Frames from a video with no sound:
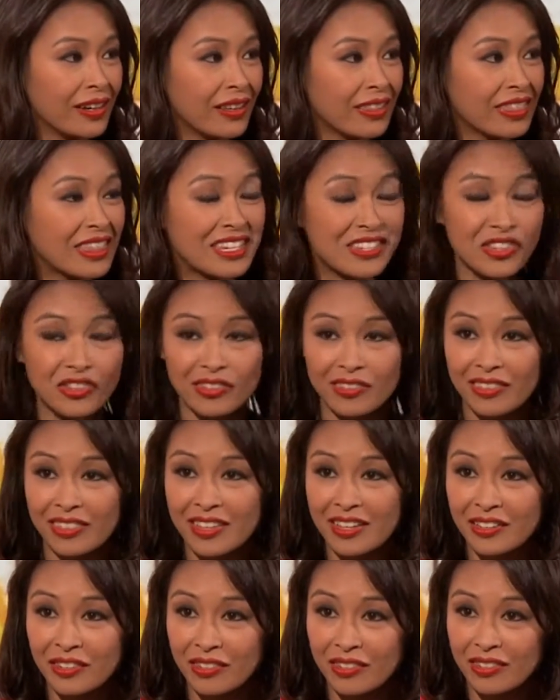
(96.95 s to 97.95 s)

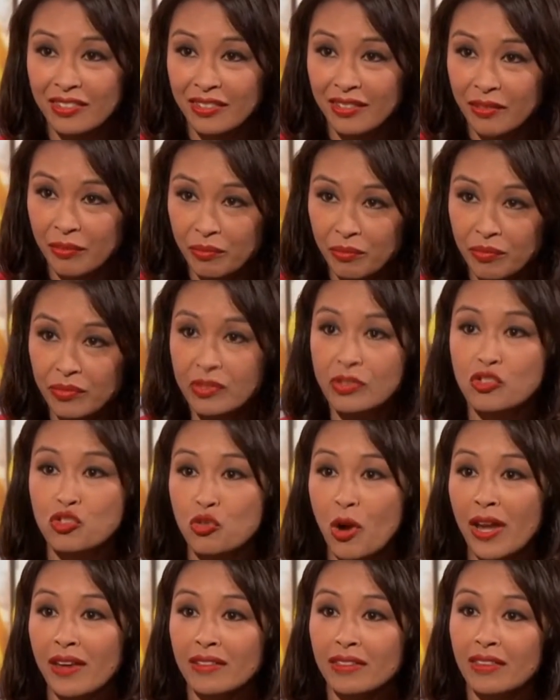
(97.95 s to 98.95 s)
this
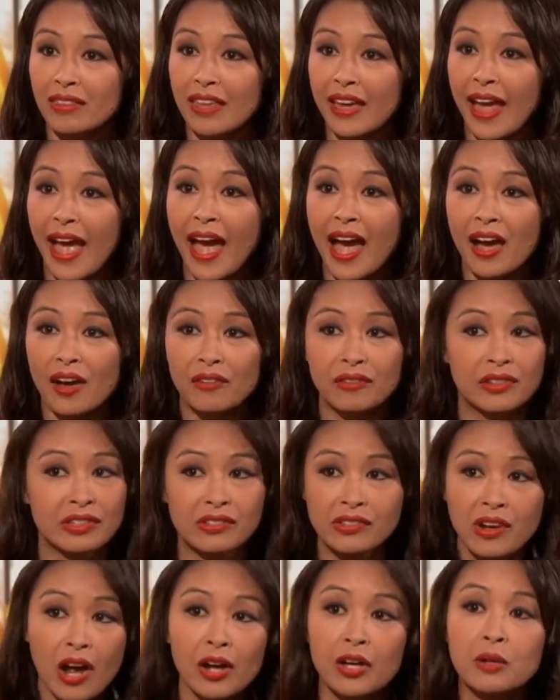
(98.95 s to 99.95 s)
strength that they have
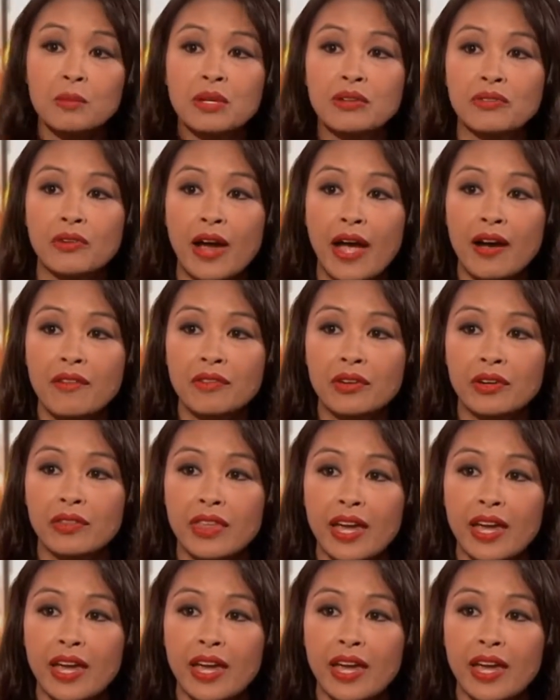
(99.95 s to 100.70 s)
is not going to be forever.